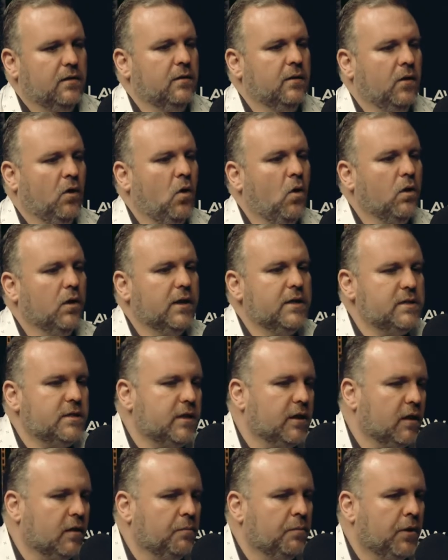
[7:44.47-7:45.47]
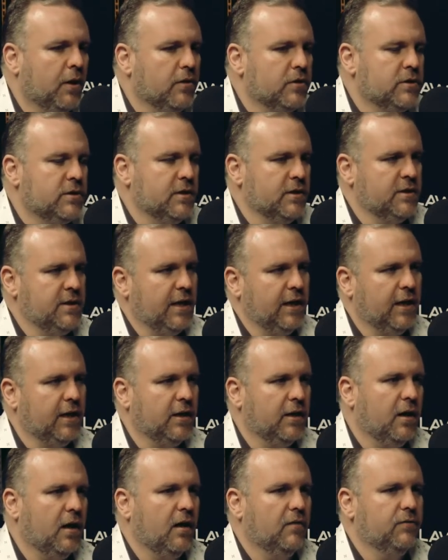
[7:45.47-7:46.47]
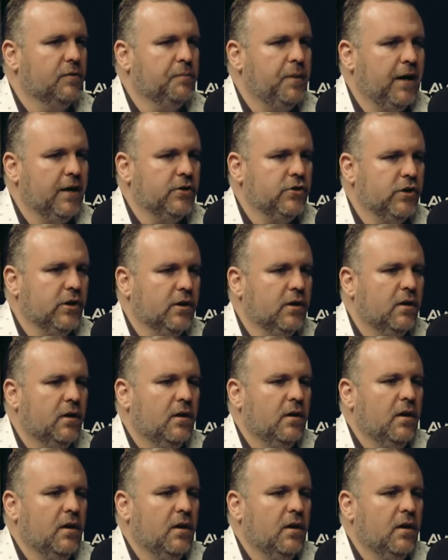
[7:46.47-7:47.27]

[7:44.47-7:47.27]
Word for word: the holistic approach to taking care of a patient.